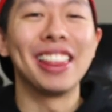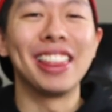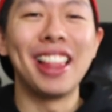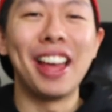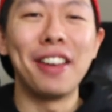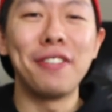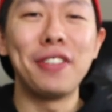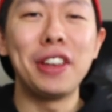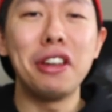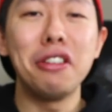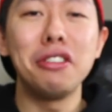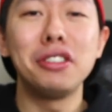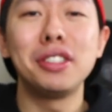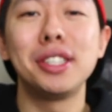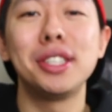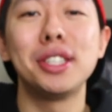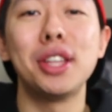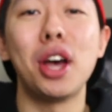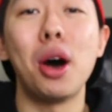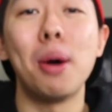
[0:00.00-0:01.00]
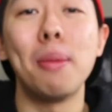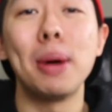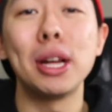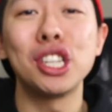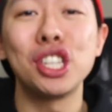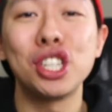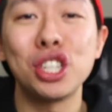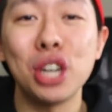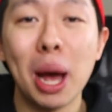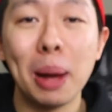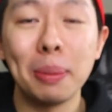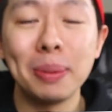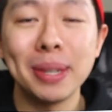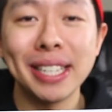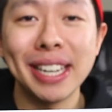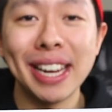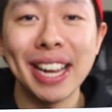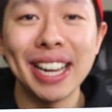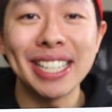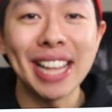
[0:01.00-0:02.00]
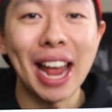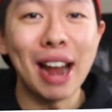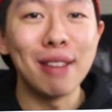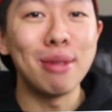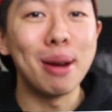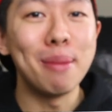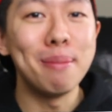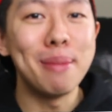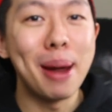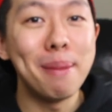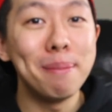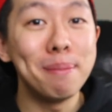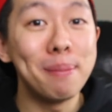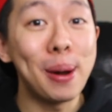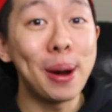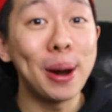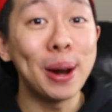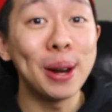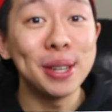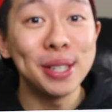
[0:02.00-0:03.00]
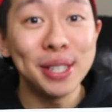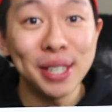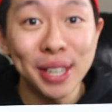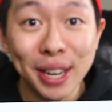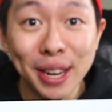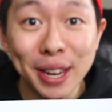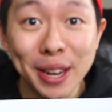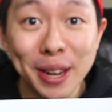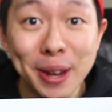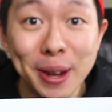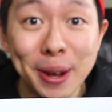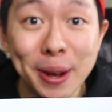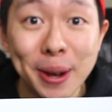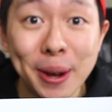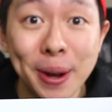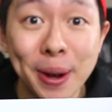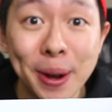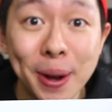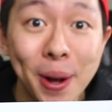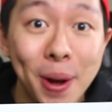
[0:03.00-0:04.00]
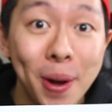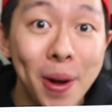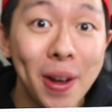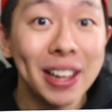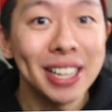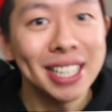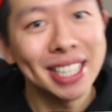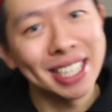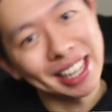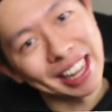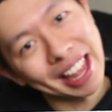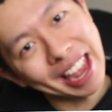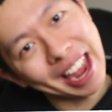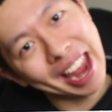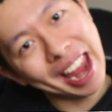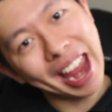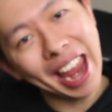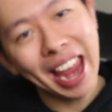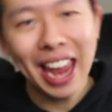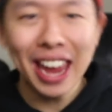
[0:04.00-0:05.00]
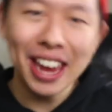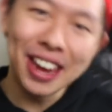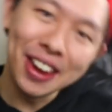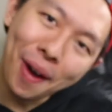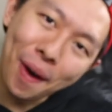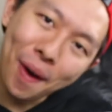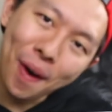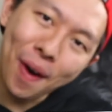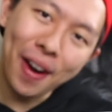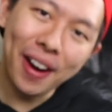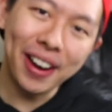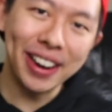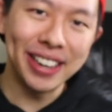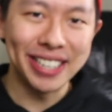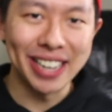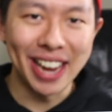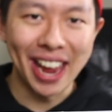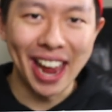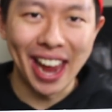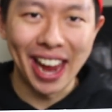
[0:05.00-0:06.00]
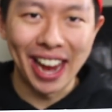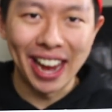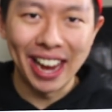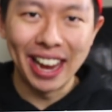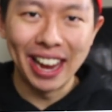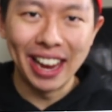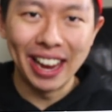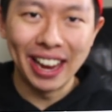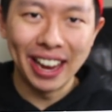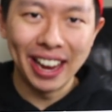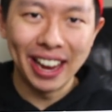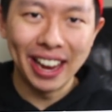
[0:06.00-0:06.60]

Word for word: Love you so much, chopsticks. And remember to slay your day.